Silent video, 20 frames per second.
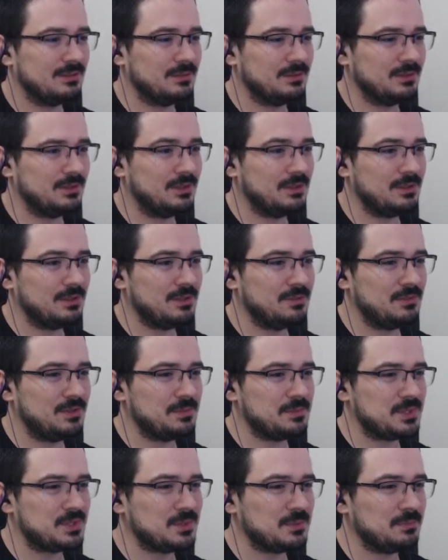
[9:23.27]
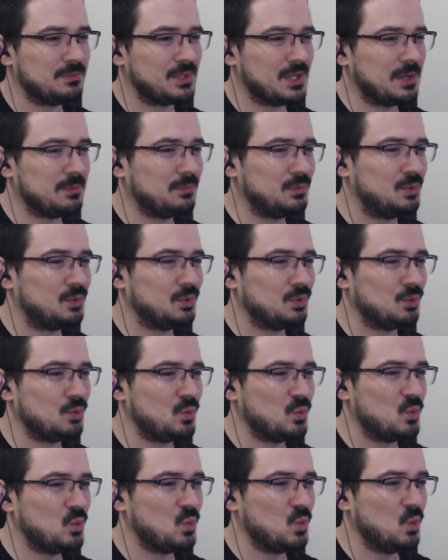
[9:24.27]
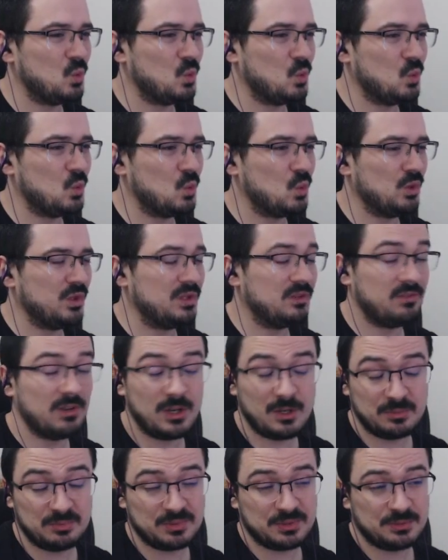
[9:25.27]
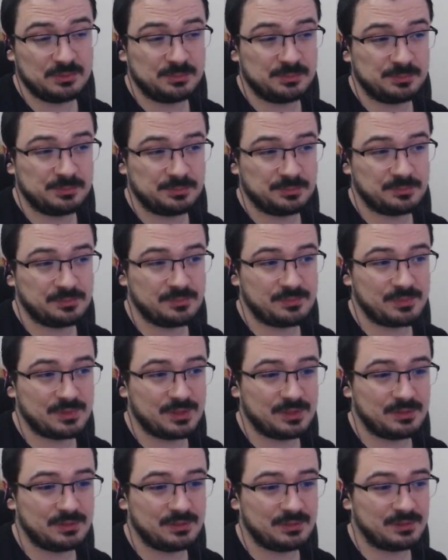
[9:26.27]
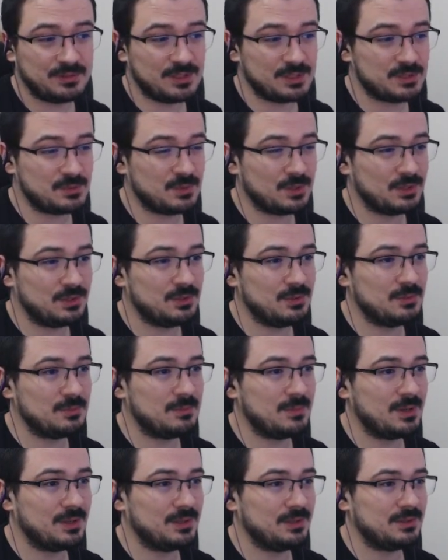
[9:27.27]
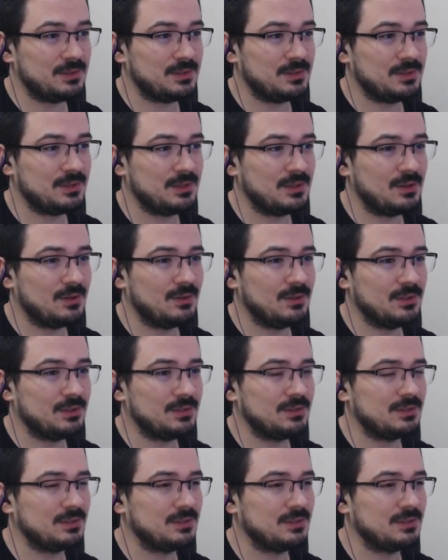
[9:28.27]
give them some time to develop. That's what you might call it.